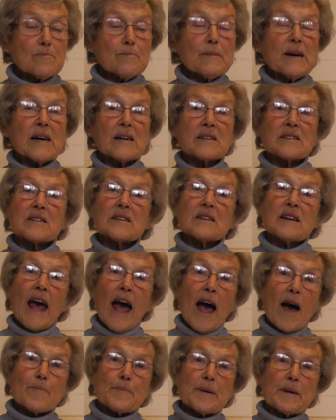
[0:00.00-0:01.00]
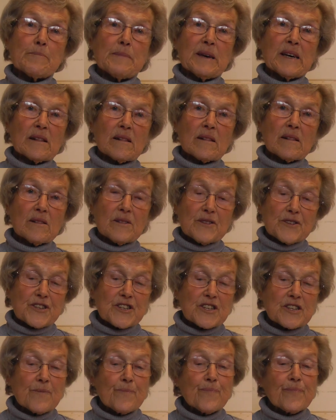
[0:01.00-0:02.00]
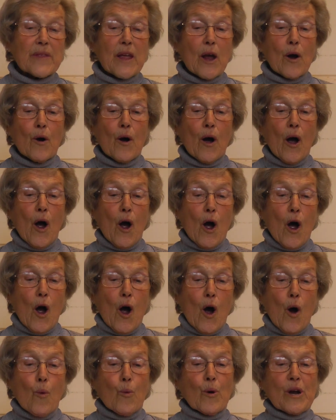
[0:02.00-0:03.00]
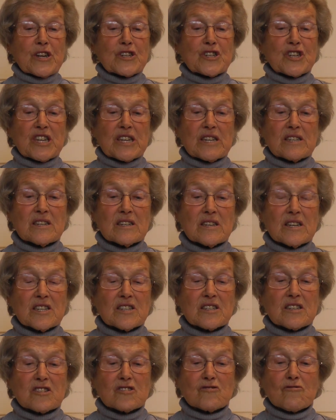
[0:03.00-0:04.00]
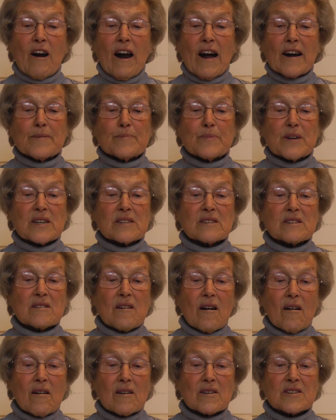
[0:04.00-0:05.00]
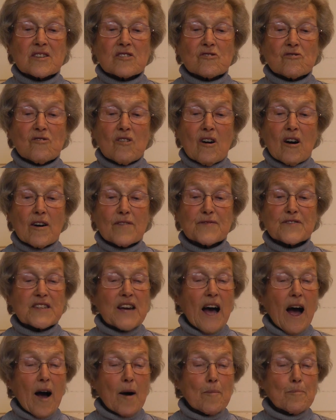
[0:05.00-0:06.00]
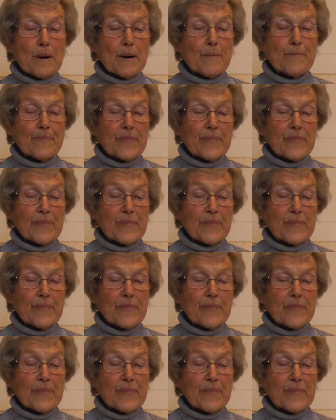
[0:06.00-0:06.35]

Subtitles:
Merton Abbey Mills, which is described as an arts and crafts hub.